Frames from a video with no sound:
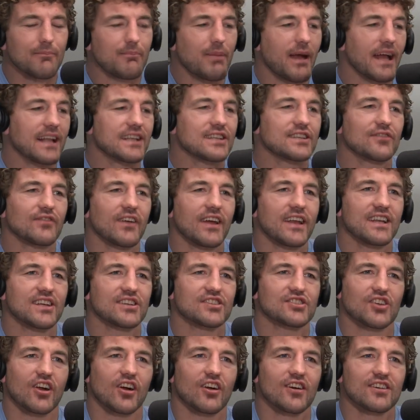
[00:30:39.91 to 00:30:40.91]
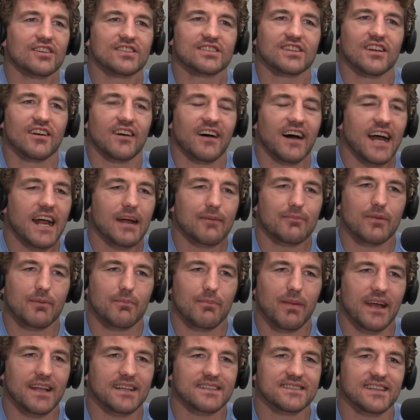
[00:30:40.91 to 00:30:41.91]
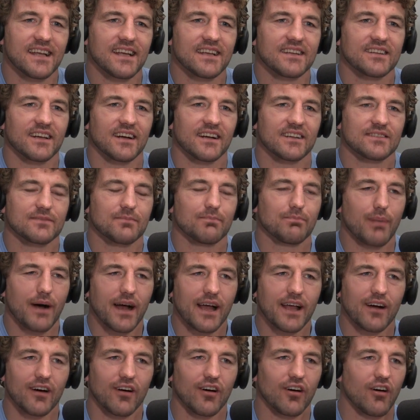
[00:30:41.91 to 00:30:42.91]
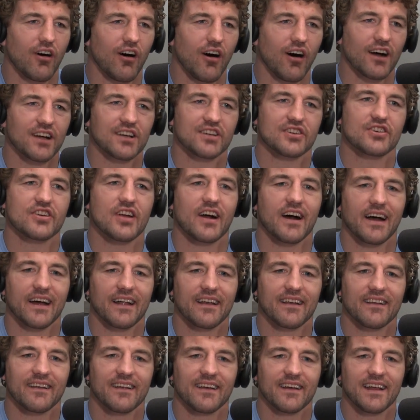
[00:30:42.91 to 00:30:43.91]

Pennsylvania starters in their lineup than Penn State does by a long shot.